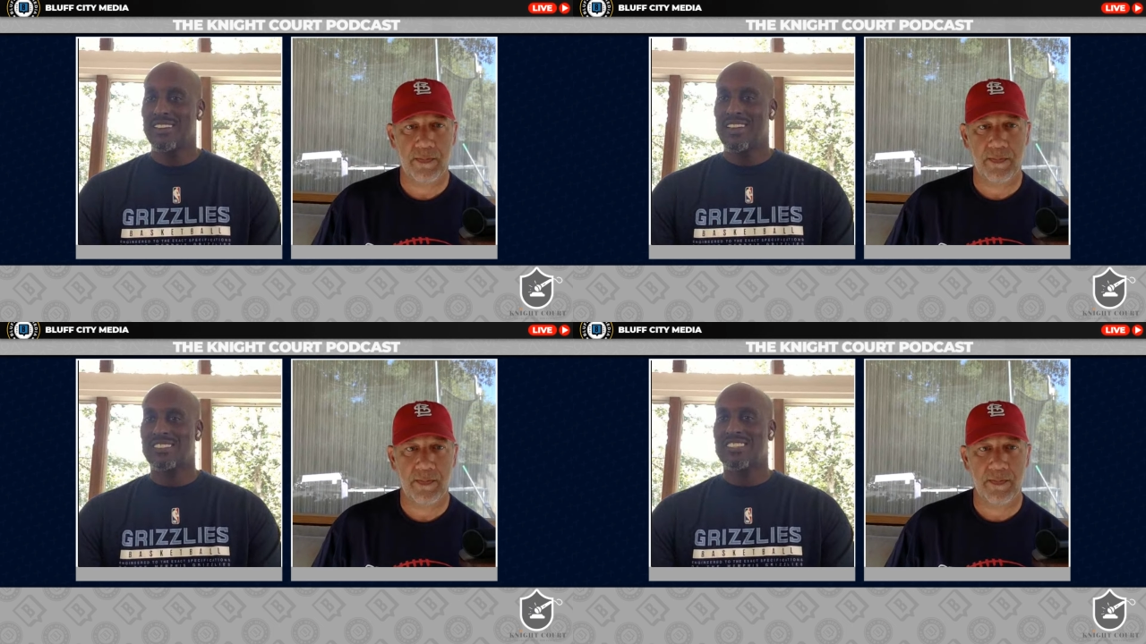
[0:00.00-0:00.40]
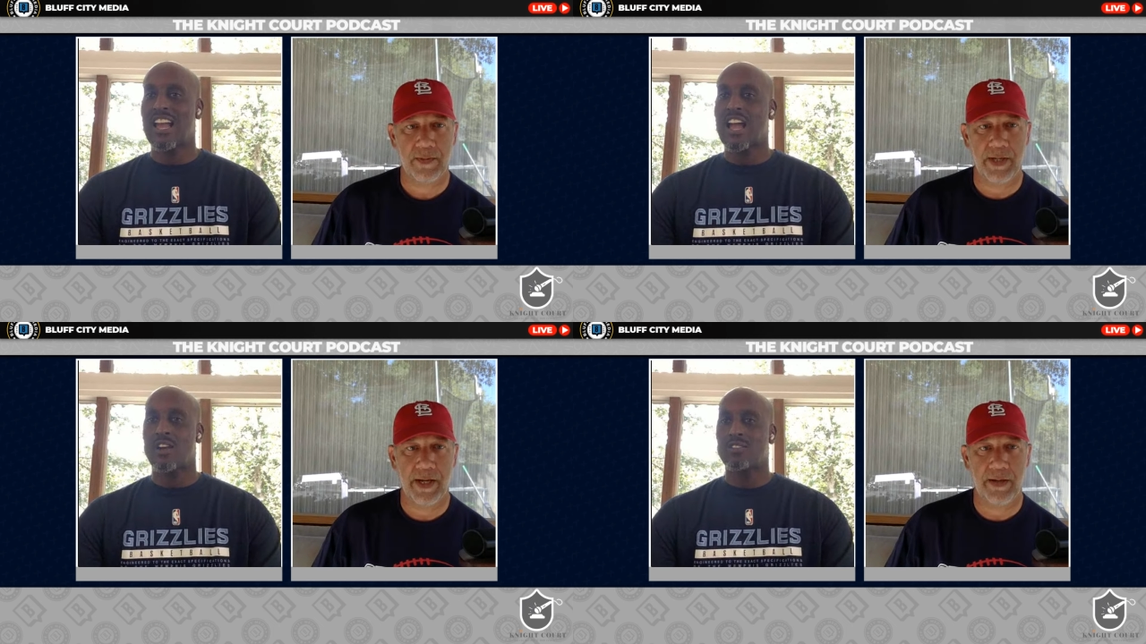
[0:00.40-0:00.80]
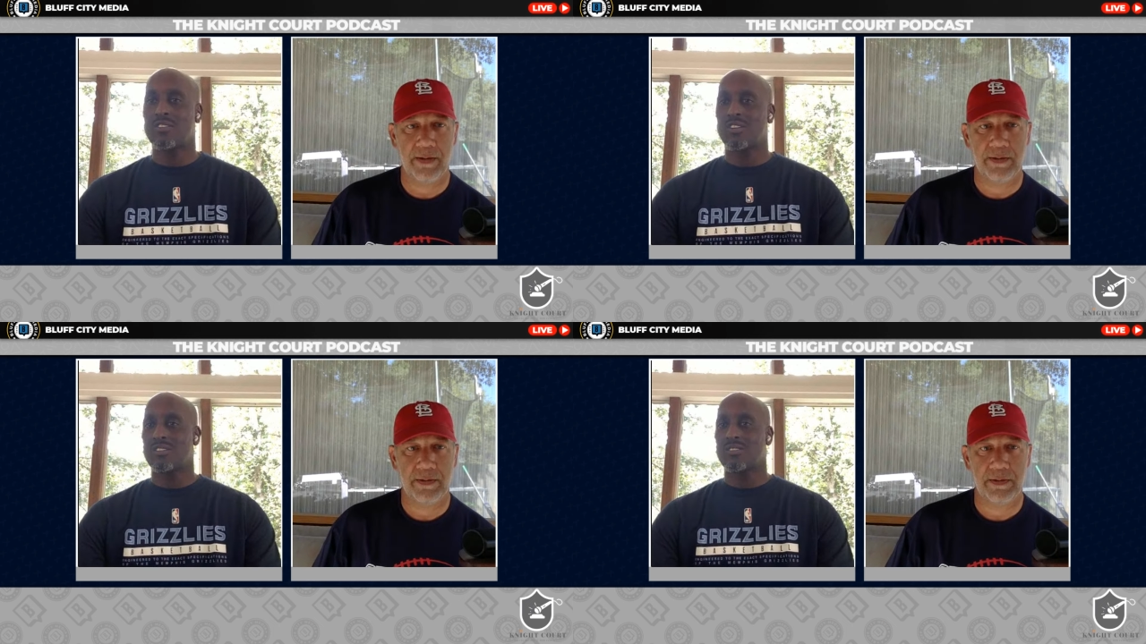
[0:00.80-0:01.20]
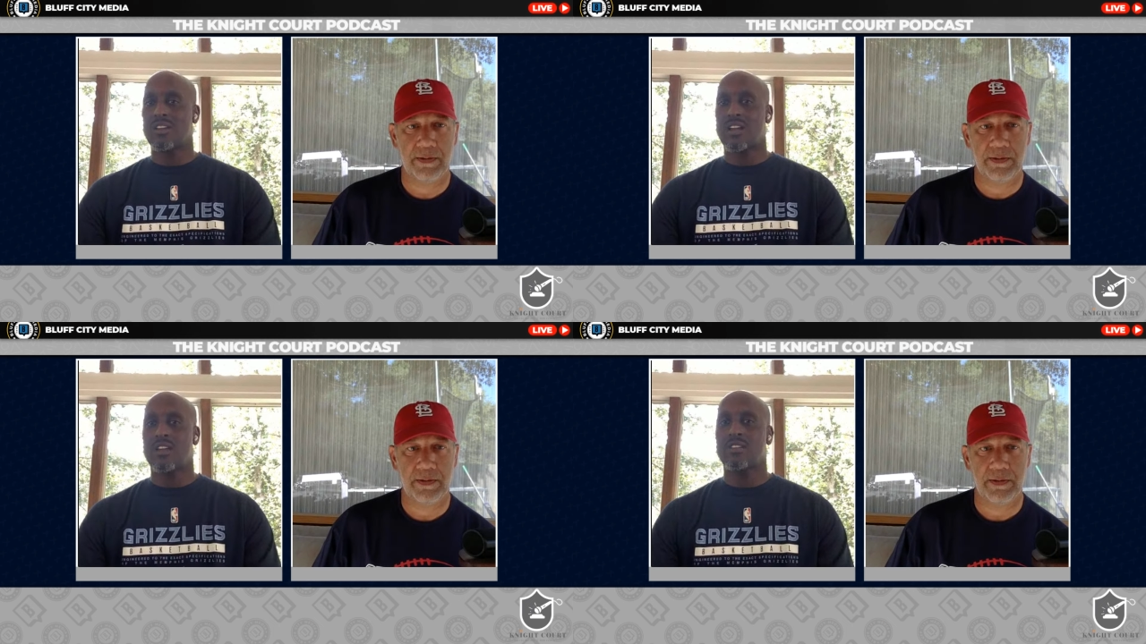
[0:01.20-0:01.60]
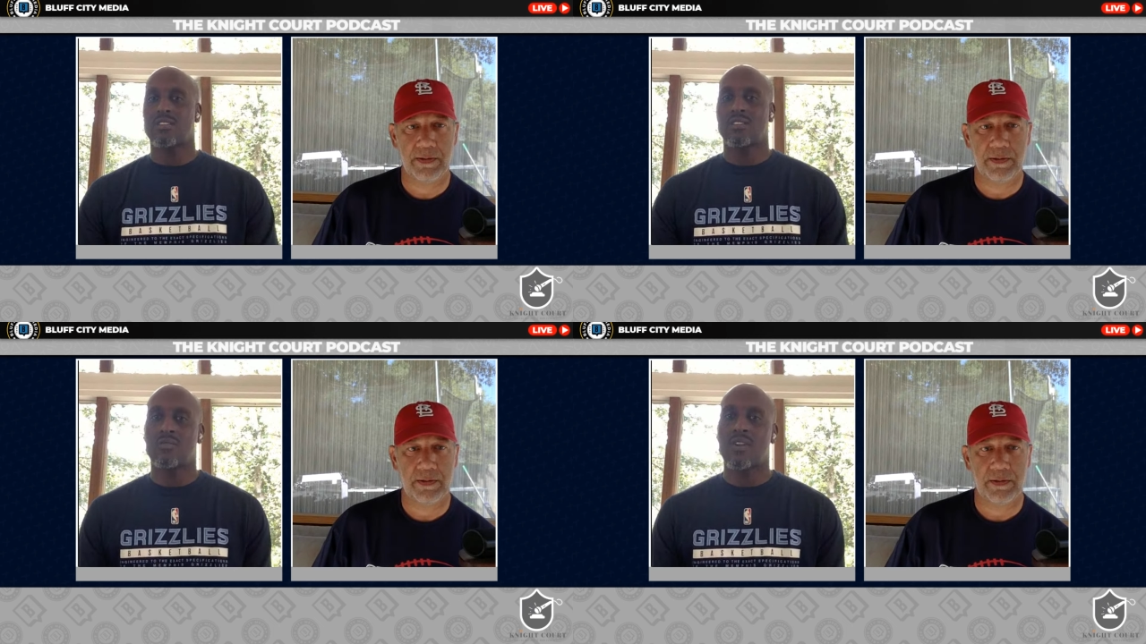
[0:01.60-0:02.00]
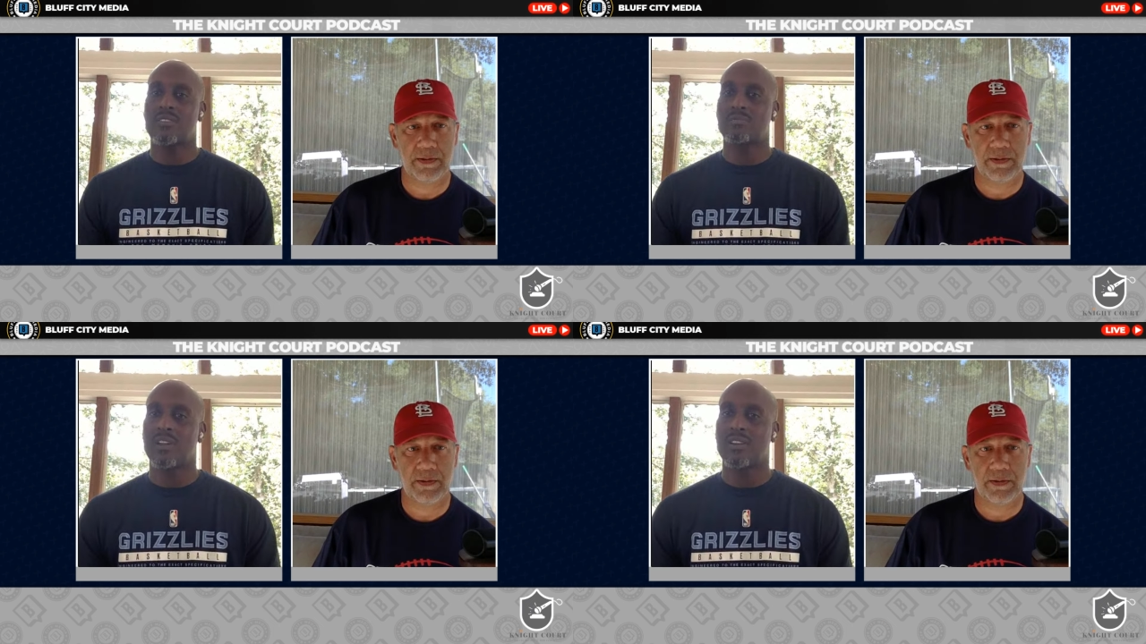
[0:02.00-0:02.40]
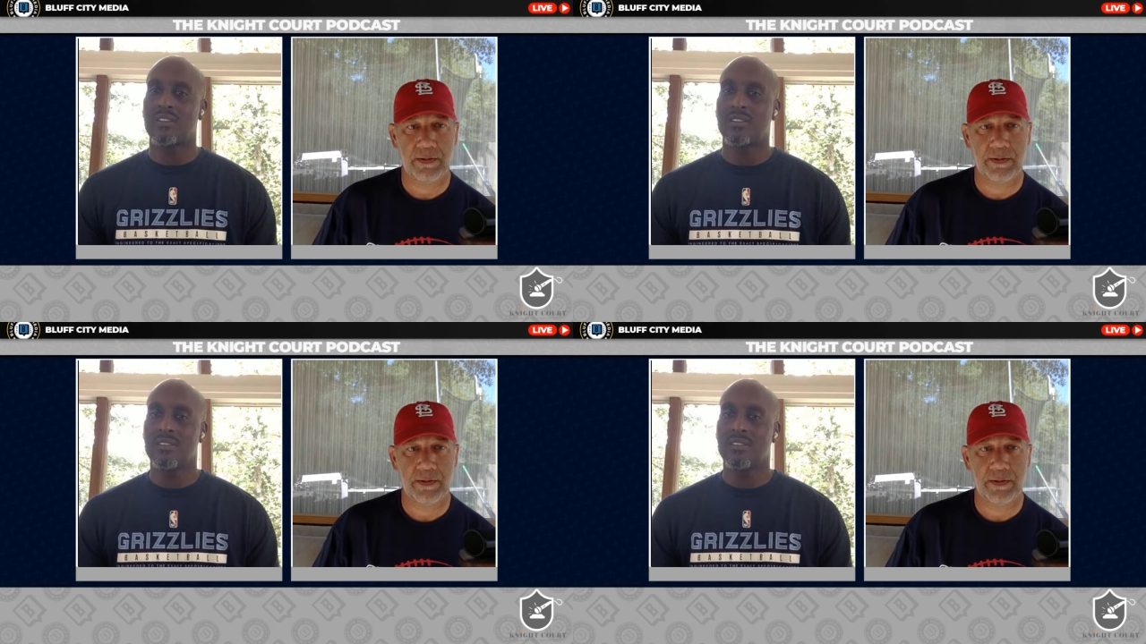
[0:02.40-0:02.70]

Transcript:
Speaker 1: as to yeah. how you're gonna how you're gonna raise money.